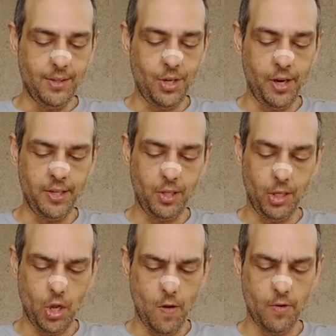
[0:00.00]
Turning to
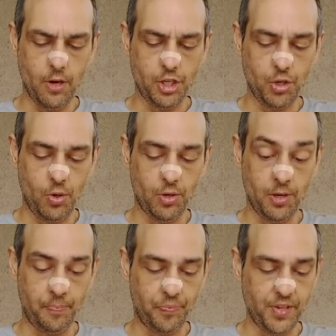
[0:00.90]
look over her
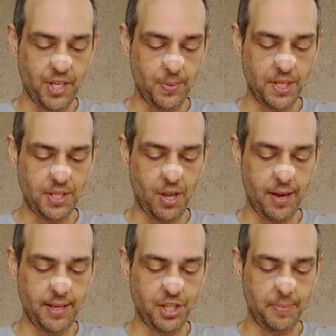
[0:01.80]
shoulder, she was
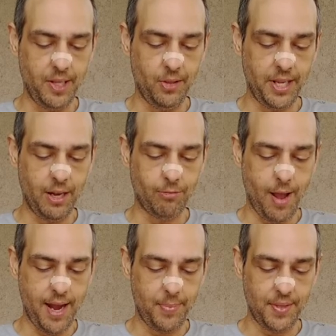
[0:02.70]
astonished to be looking
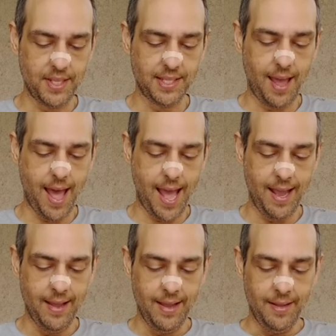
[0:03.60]
right up at the sky.